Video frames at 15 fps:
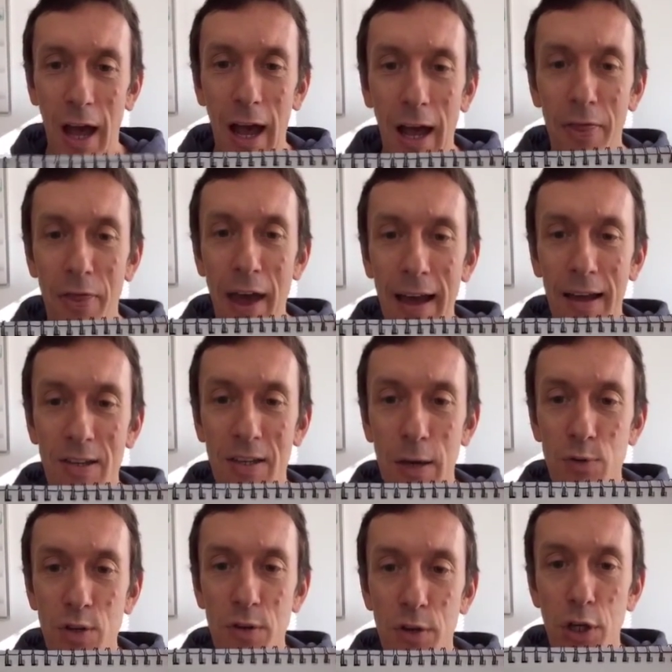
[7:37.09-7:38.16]
And that
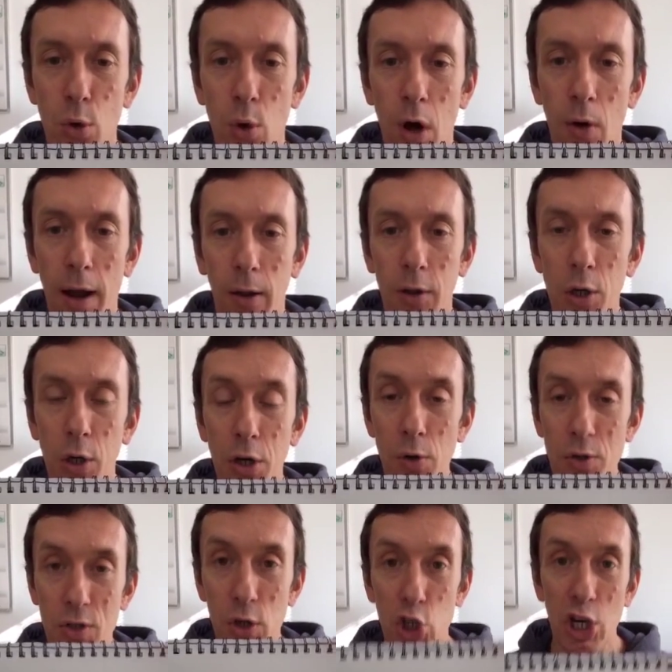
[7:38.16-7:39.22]
gives you the URL. You can
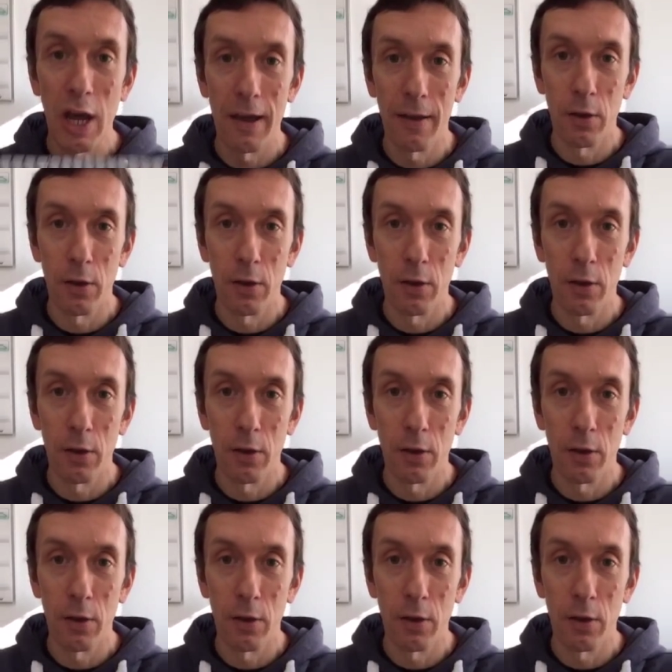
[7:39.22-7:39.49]
also share